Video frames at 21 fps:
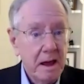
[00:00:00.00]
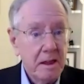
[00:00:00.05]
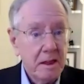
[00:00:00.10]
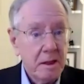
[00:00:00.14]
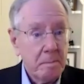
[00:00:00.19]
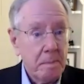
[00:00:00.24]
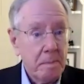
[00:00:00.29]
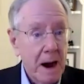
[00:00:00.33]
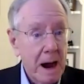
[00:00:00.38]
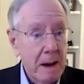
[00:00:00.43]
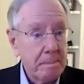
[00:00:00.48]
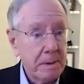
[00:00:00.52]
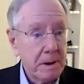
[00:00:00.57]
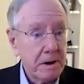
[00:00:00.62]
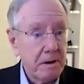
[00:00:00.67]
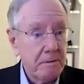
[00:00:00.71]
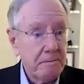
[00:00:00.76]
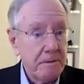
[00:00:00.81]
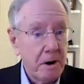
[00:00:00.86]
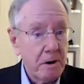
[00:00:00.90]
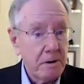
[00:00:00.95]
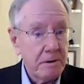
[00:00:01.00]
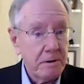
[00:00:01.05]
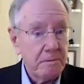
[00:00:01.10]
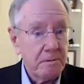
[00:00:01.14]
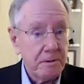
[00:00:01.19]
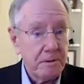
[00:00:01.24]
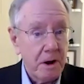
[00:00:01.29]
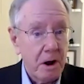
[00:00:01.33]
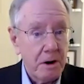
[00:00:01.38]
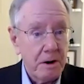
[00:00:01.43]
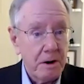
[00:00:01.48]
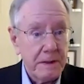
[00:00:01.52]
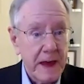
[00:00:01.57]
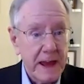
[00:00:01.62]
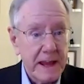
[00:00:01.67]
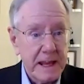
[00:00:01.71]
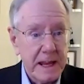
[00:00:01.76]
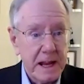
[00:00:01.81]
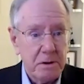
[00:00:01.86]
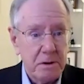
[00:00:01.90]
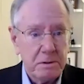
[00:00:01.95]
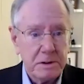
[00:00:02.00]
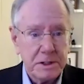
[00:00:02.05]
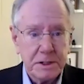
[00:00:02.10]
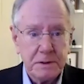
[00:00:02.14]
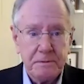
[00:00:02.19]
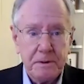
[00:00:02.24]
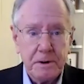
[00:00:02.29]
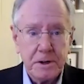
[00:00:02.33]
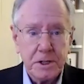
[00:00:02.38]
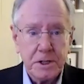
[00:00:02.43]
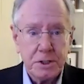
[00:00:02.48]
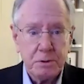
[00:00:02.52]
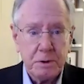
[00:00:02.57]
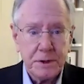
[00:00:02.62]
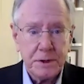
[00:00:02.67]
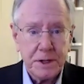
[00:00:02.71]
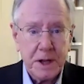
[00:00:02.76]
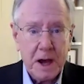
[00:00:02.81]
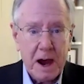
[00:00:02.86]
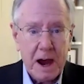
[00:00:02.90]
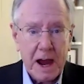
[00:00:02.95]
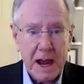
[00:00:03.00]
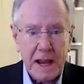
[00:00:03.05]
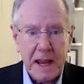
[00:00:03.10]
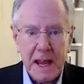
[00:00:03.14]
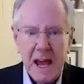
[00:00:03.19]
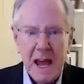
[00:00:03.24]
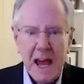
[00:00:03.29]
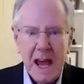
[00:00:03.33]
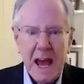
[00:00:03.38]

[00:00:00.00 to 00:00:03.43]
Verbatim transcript: The popular vote in Florida that year was a virtual tie,